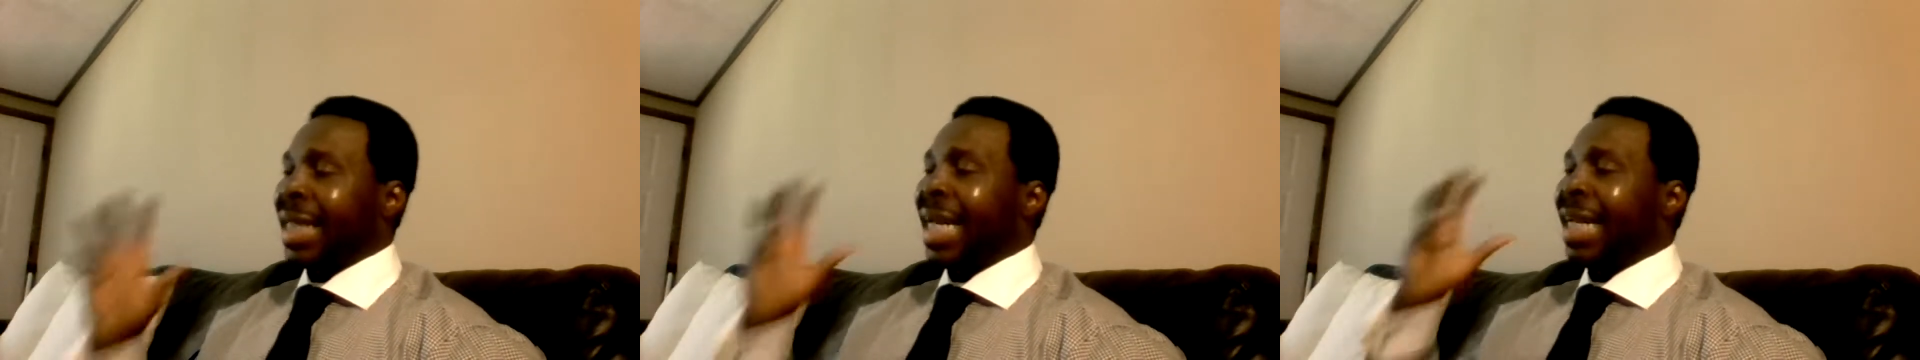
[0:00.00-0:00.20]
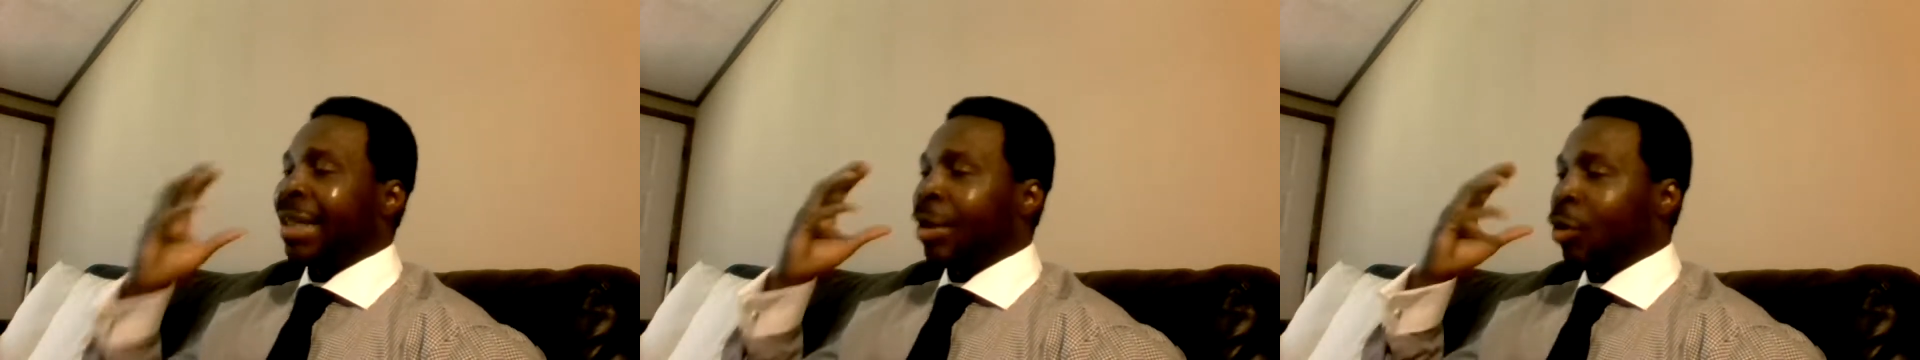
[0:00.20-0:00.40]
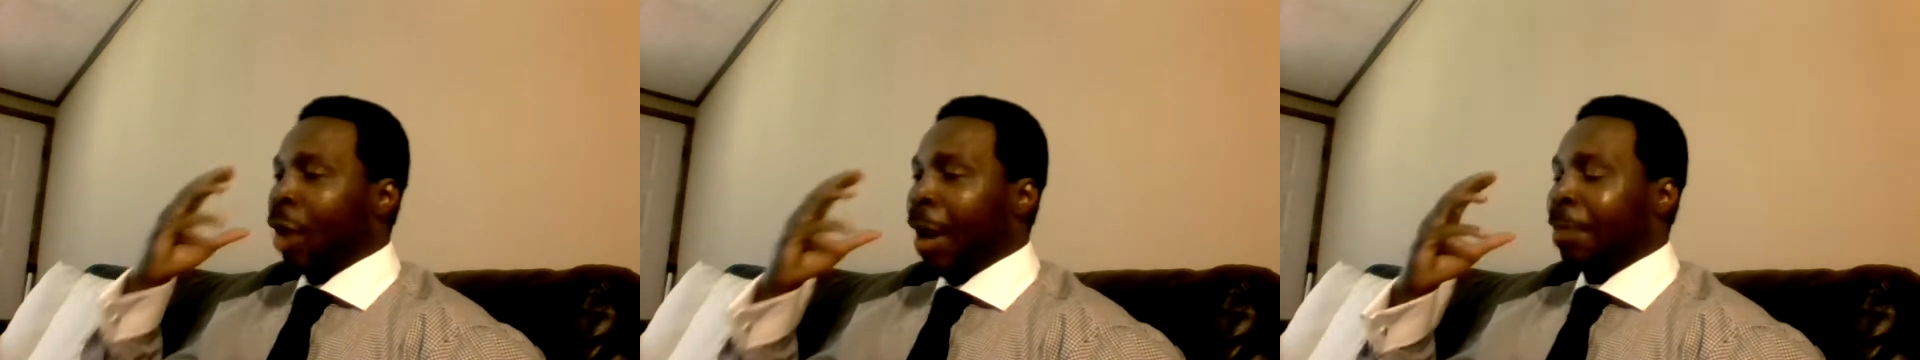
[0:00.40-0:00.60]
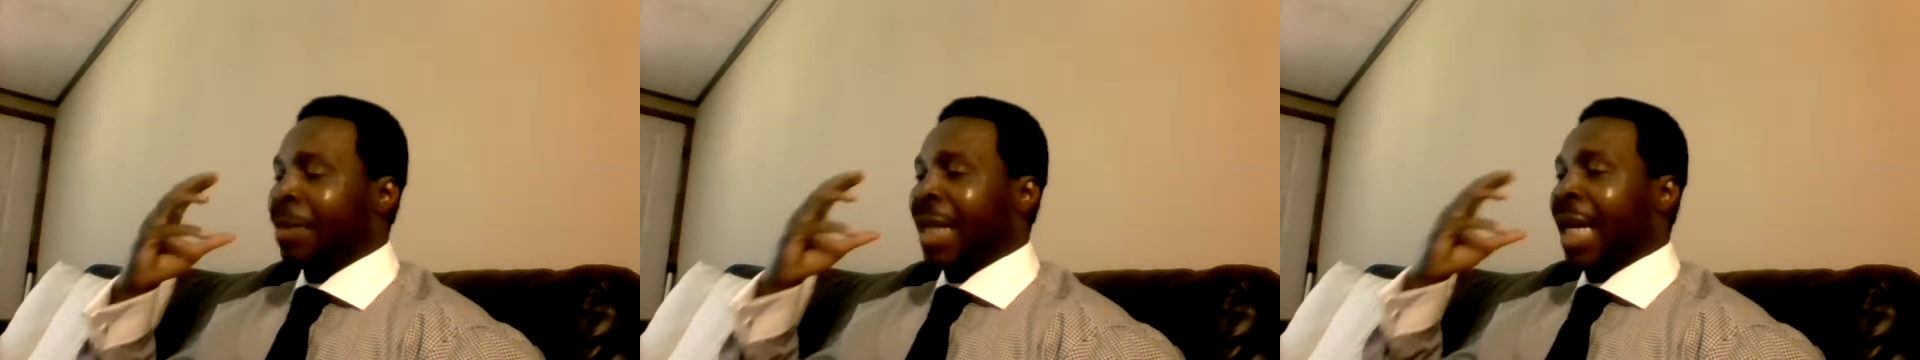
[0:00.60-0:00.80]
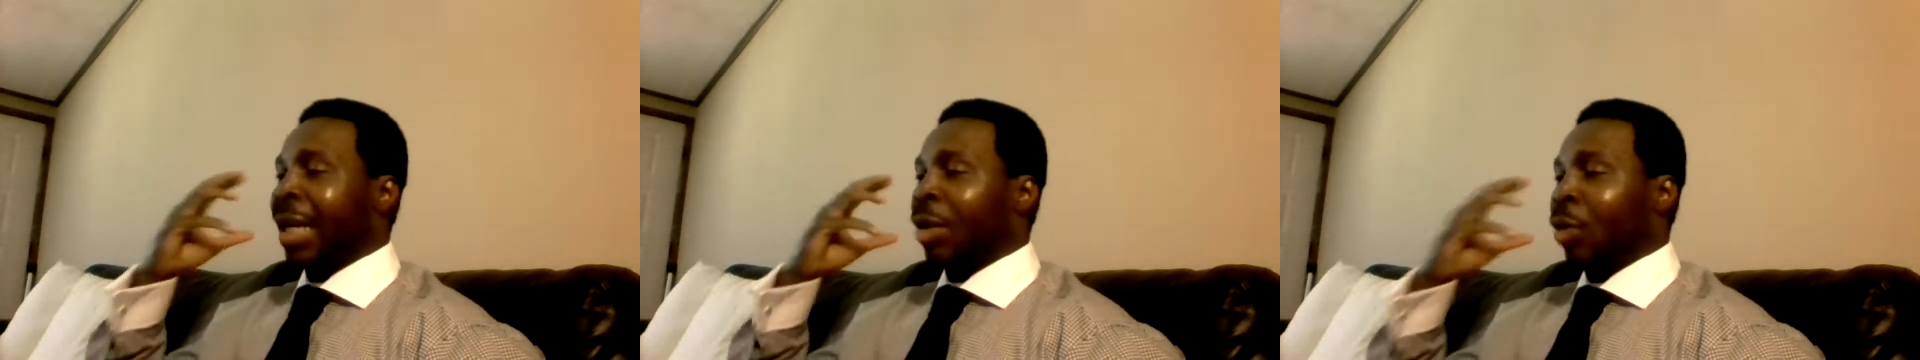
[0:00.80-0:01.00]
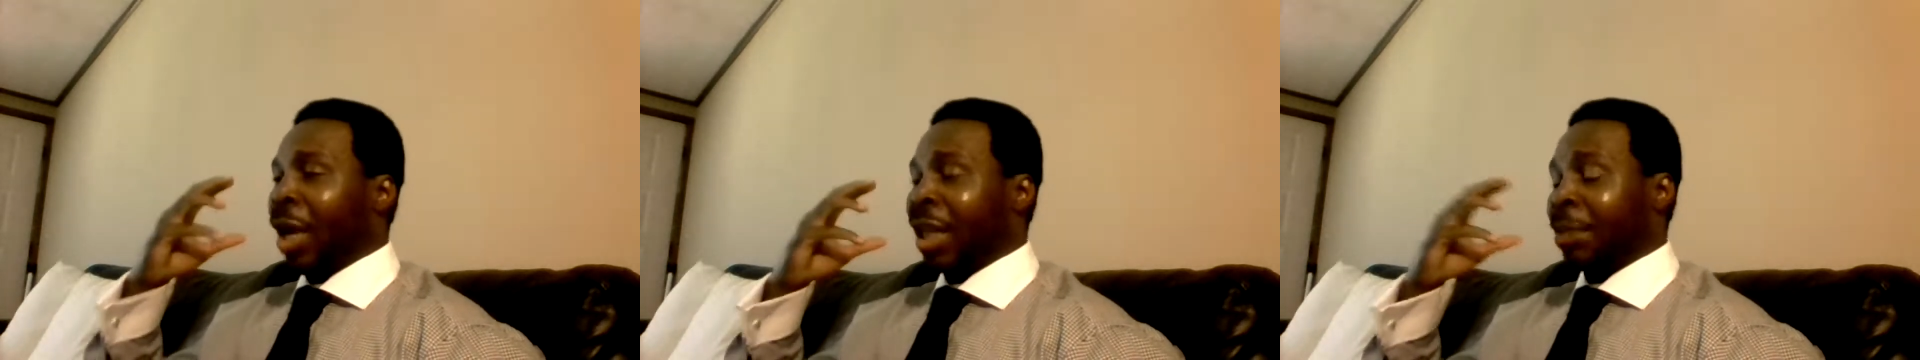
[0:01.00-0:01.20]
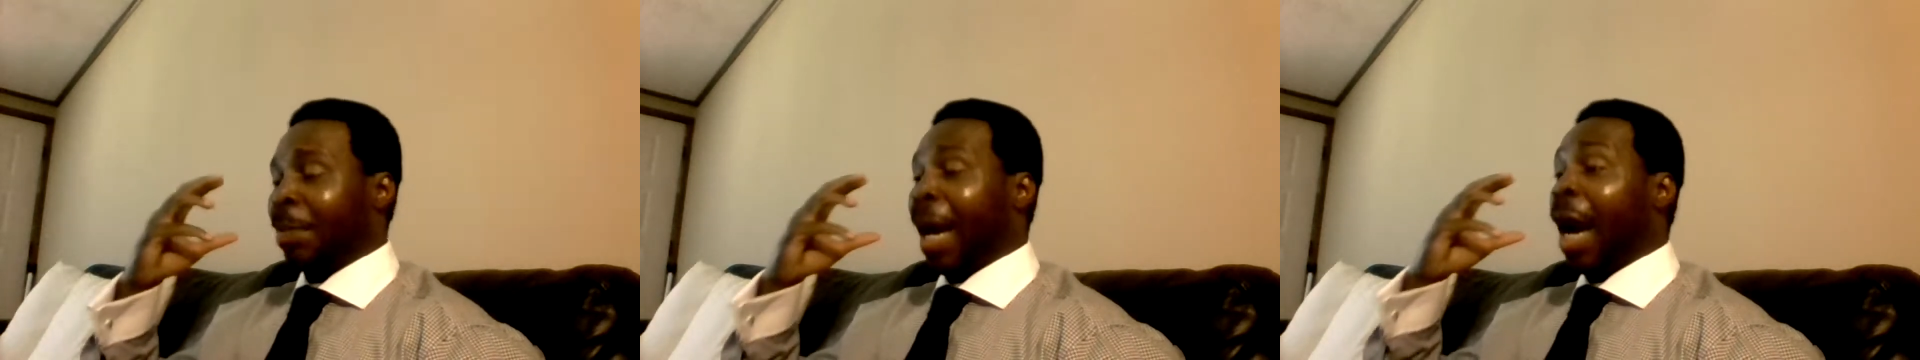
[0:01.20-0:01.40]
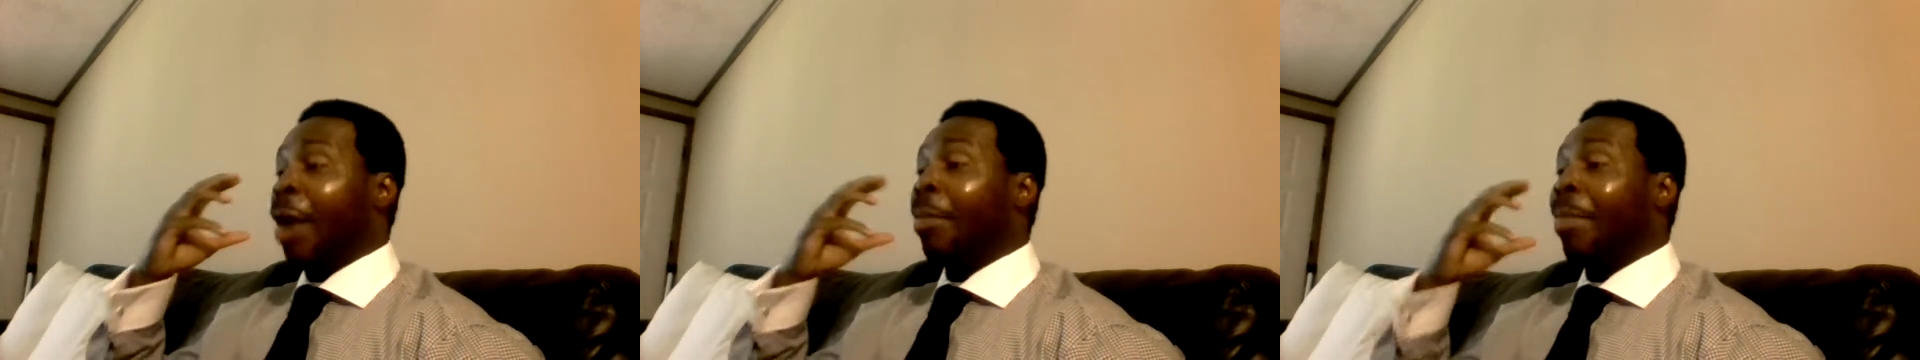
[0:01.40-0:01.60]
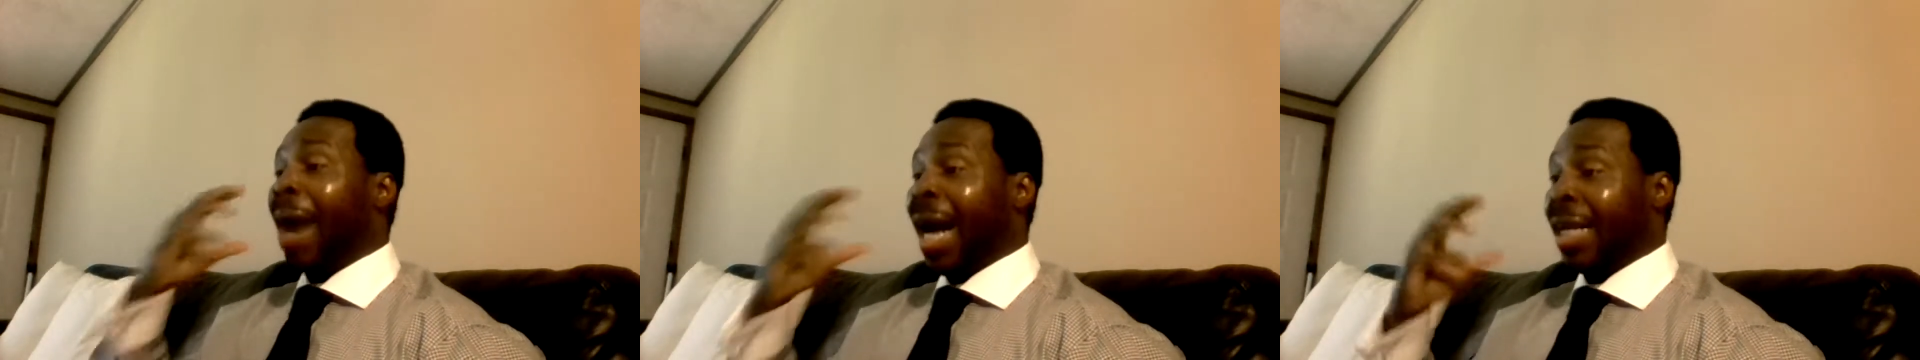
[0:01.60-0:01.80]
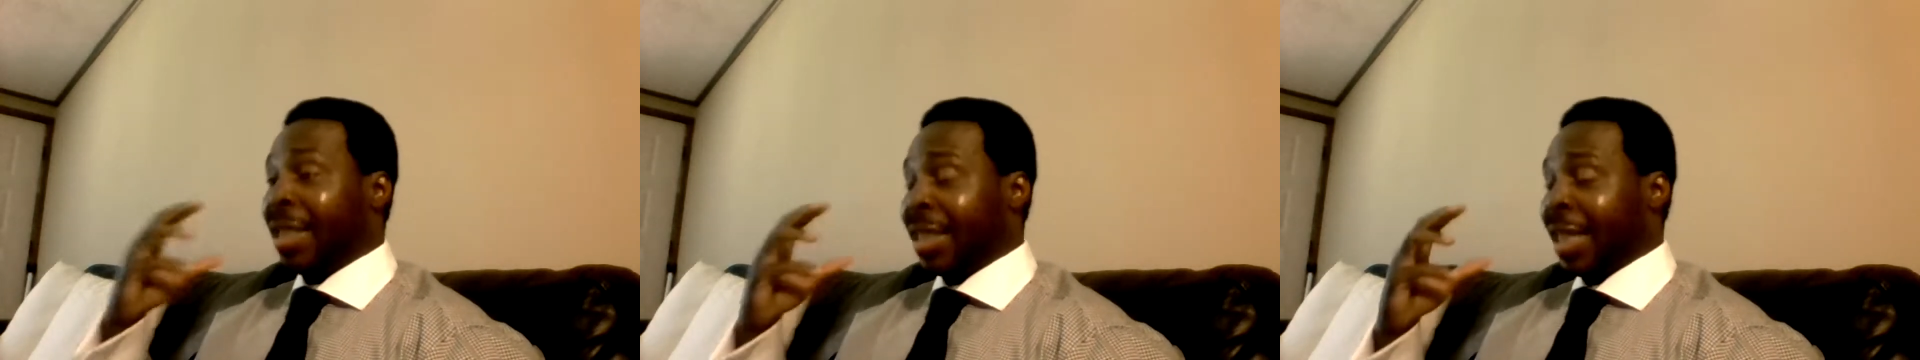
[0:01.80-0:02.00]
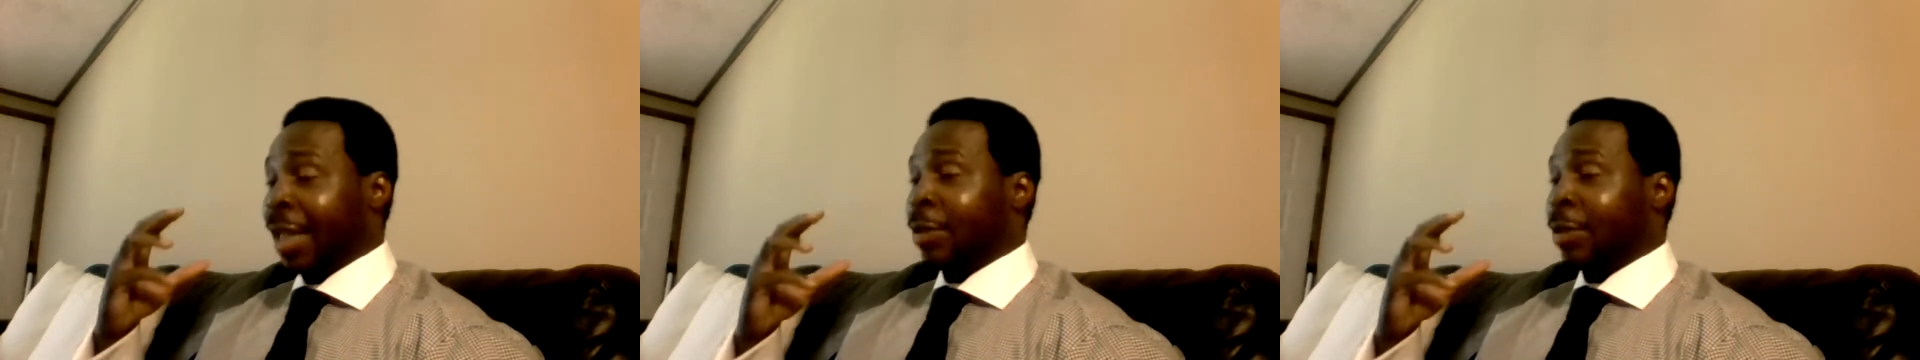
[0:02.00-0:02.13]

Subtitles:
and grasp our mindset.